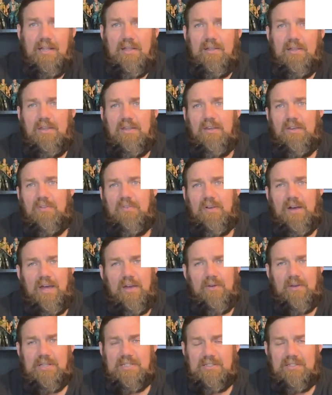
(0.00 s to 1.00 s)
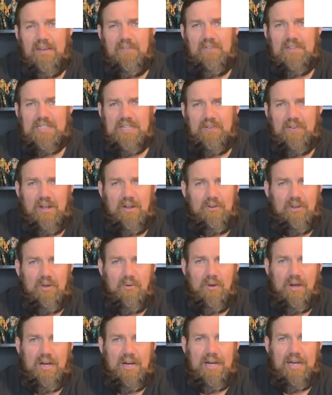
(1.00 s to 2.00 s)
Dude, I always loved this thing. I don't know
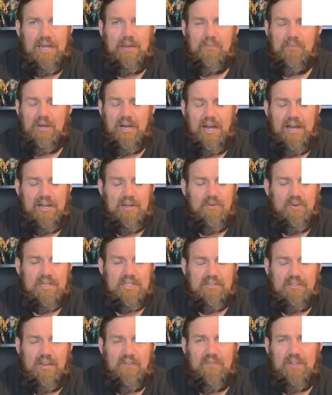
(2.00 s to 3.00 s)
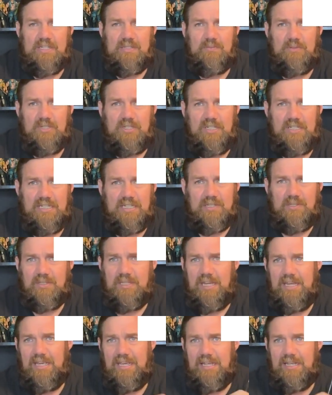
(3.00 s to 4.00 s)
why, but I always loved this
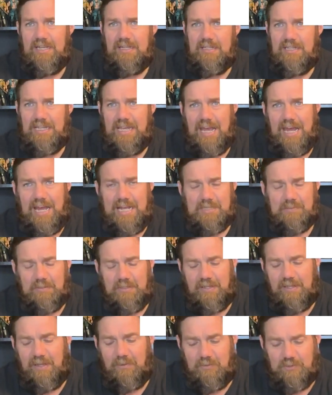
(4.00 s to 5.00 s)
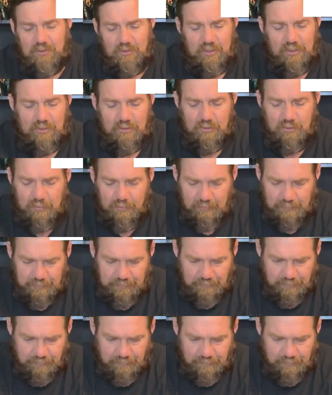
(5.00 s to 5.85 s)
thing, the Asp. I thought it was really cool.